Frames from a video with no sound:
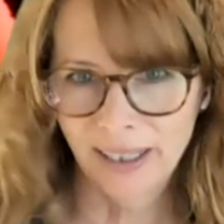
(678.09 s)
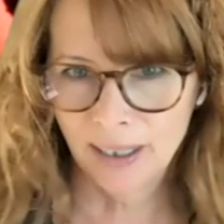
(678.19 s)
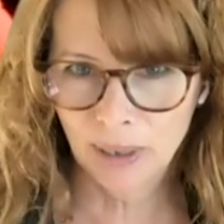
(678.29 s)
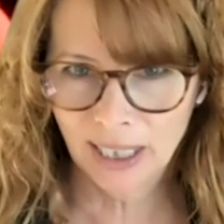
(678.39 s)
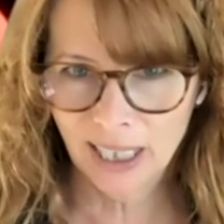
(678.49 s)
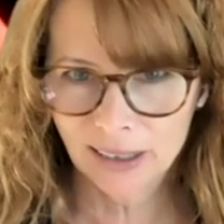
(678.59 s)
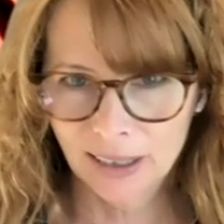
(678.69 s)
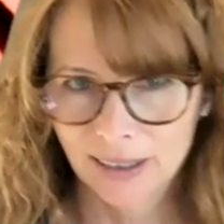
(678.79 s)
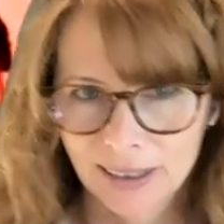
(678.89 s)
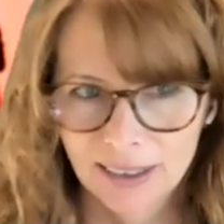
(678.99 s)
pay anybody
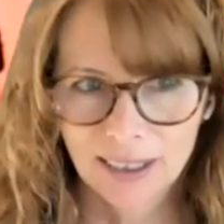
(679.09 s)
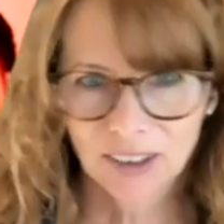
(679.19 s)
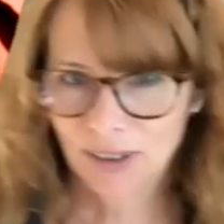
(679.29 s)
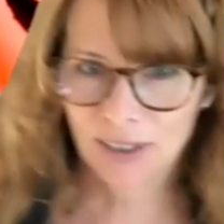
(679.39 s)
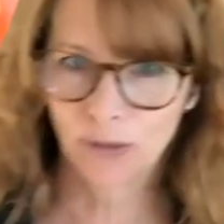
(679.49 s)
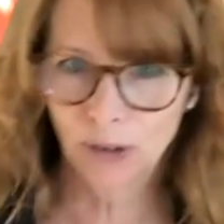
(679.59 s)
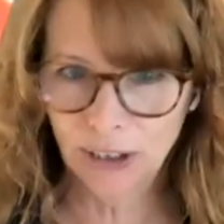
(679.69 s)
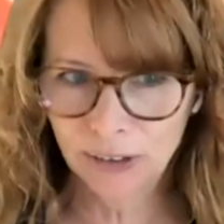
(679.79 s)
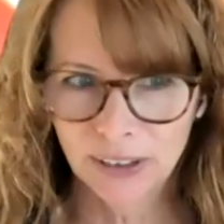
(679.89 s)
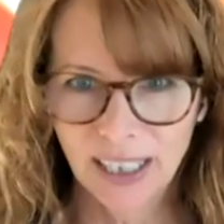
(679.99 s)
else to do this
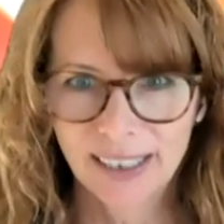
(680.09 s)
for you.